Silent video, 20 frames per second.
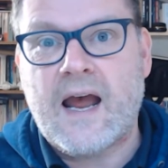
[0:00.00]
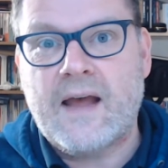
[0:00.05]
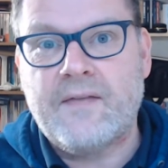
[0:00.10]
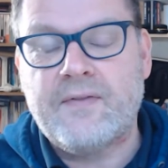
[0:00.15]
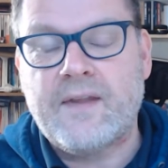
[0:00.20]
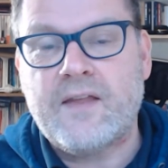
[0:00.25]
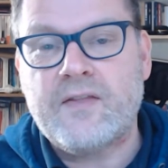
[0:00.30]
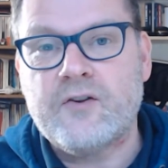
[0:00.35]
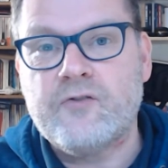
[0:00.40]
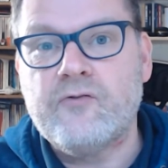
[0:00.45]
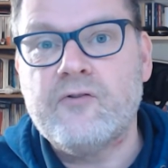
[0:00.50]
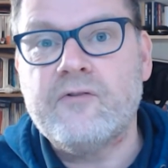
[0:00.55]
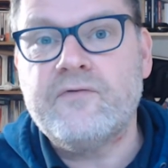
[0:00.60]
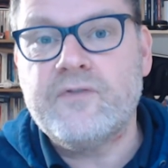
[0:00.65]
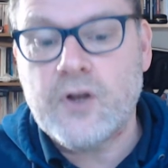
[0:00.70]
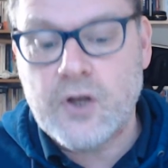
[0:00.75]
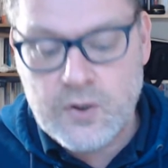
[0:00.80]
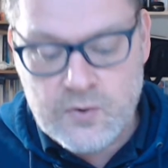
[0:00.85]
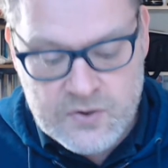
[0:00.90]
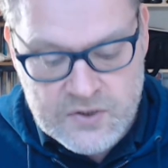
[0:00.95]
and that the
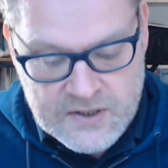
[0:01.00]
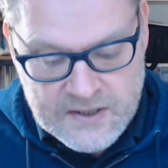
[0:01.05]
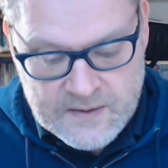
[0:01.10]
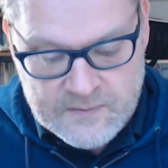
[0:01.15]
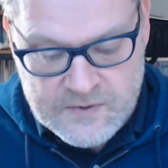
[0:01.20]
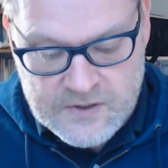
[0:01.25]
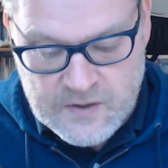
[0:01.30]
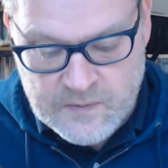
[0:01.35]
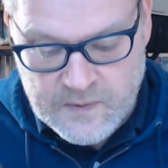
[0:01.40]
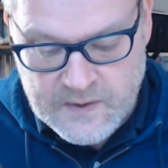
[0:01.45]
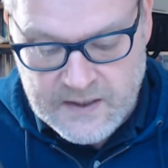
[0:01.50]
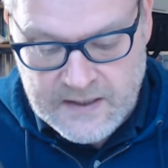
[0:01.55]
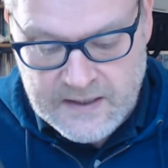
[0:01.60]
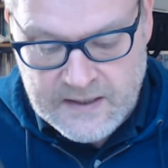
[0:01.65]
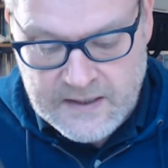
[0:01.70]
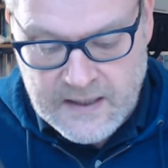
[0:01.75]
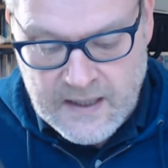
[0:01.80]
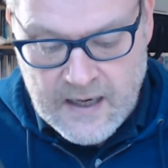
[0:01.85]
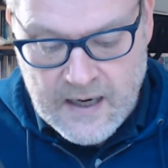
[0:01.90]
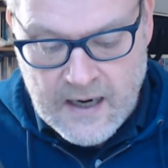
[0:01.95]
review seems to
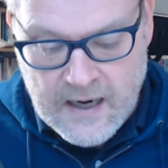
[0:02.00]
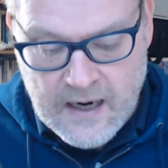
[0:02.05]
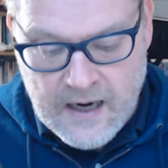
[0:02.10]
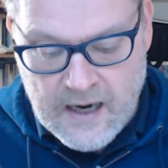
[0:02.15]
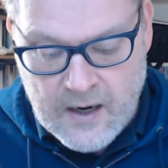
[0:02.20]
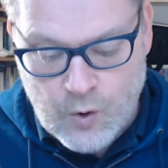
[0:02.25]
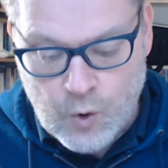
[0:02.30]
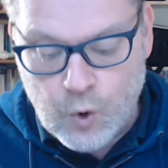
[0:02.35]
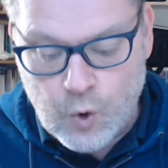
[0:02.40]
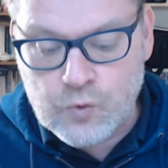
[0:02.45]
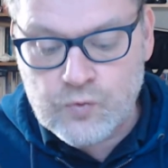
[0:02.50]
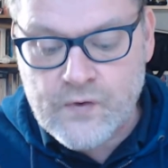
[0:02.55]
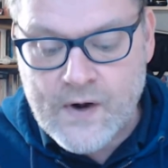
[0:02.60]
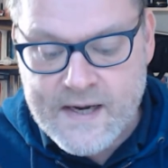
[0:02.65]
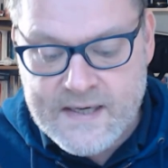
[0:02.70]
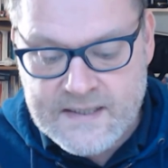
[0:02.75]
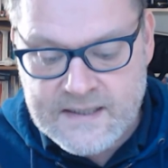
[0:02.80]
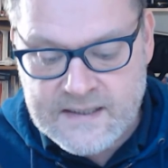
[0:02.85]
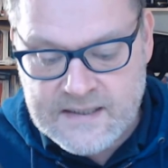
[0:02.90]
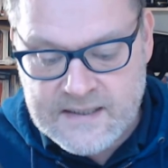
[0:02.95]
be
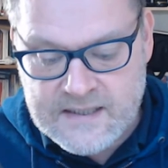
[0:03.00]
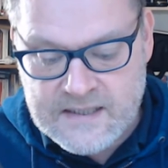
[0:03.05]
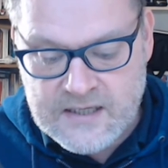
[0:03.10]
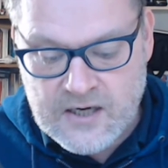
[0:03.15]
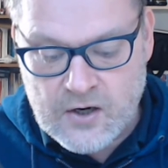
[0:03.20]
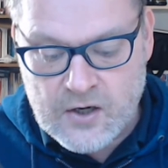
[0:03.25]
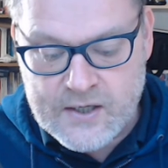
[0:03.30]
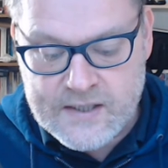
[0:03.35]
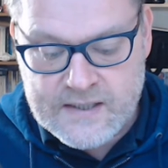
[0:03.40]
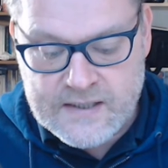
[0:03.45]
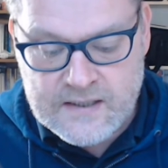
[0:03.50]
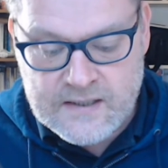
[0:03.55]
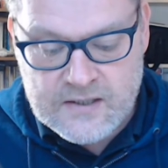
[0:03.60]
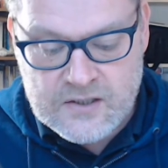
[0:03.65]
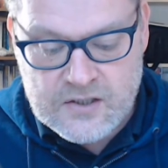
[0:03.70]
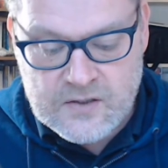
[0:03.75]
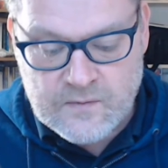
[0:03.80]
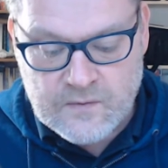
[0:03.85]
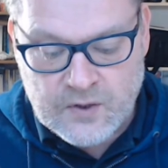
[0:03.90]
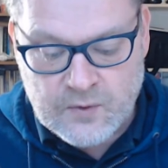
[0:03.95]
already decided
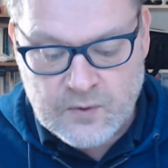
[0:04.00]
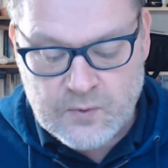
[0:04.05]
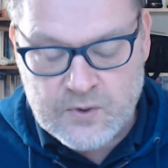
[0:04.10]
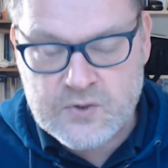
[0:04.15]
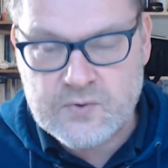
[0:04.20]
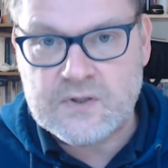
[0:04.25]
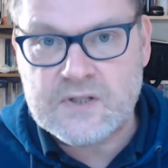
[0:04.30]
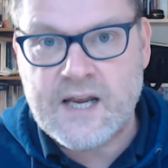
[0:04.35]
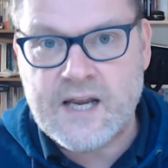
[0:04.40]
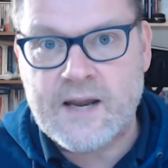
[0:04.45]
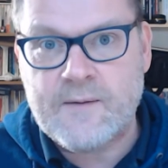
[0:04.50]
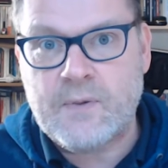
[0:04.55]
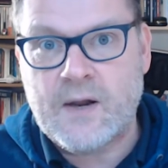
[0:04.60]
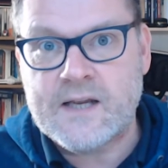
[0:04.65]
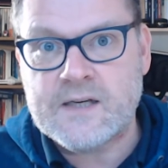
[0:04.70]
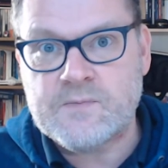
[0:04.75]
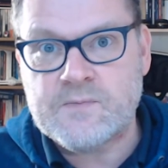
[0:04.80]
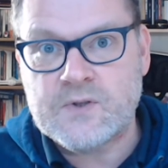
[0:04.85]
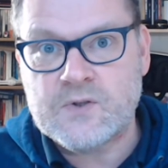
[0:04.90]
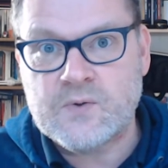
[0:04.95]
as something which will take
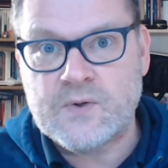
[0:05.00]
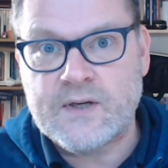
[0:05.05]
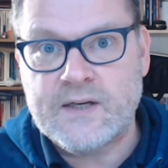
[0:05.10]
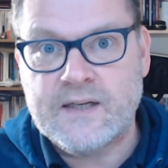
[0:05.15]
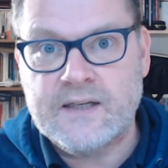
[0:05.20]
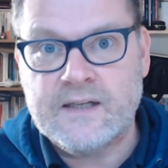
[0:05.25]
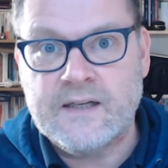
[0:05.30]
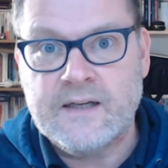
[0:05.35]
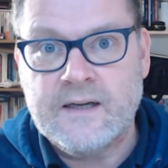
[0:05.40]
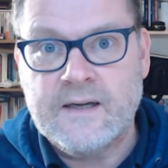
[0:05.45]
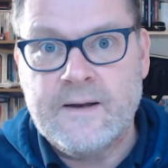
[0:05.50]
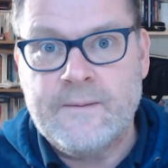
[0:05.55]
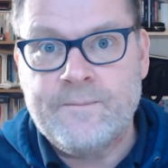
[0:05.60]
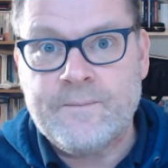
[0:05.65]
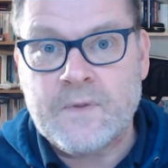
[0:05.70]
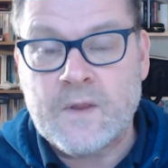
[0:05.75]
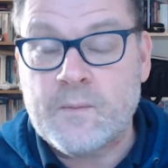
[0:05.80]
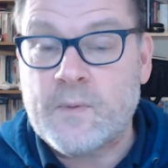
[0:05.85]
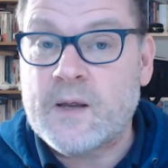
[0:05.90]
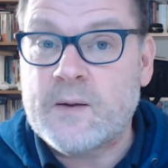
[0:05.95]
place between
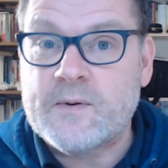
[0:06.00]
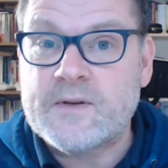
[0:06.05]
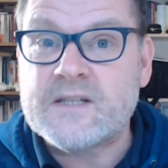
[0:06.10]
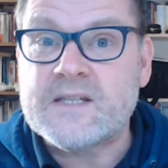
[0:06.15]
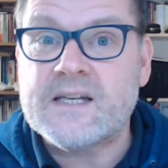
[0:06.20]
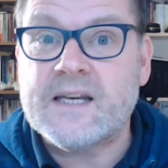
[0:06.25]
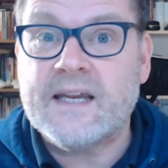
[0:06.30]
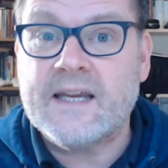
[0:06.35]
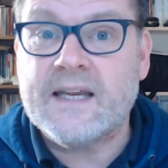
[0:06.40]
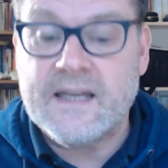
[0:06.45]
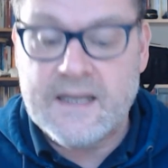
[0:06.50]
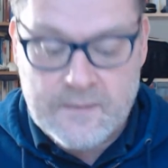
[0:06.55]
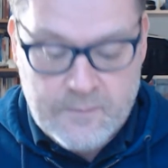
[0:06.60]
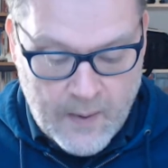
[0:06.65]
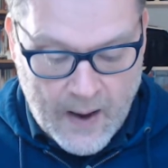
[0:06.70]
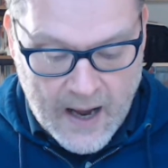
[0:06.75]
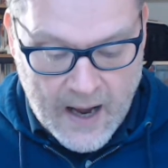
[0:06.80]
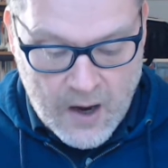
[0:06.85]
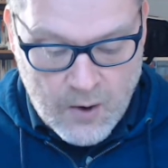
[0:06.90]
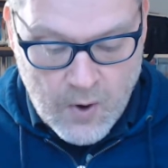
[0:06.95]
the BBC,
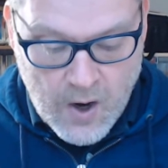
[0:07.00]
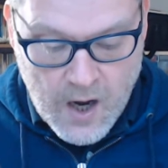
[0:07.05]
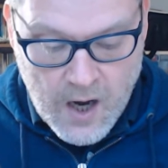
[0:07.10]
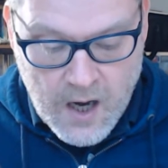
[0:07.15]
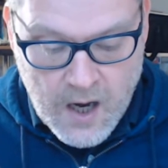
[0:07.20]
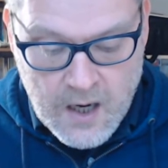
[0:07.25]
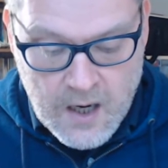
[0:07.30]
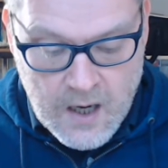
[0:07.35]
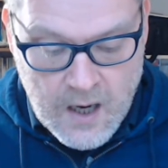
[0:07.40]
Bauer,